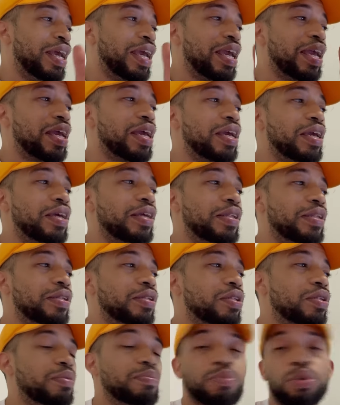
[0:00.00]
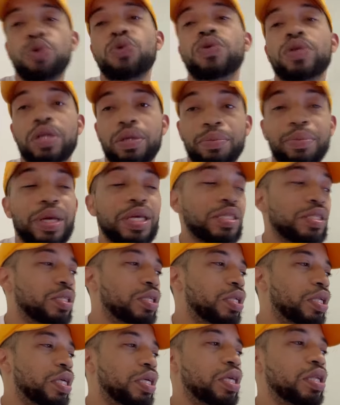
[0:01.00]
and booing him,
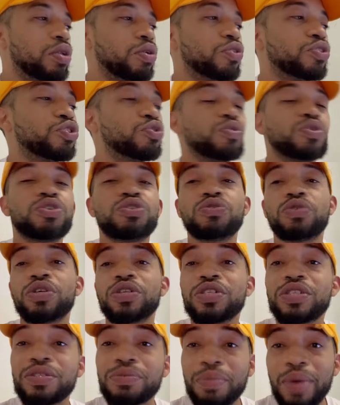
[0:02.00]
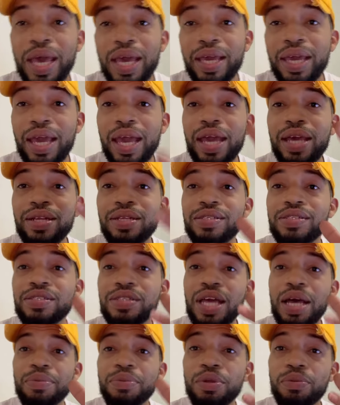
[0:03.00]
basically. And long story short, Smack had to
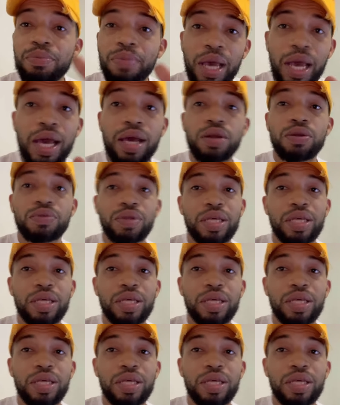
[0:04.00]
stop the battle.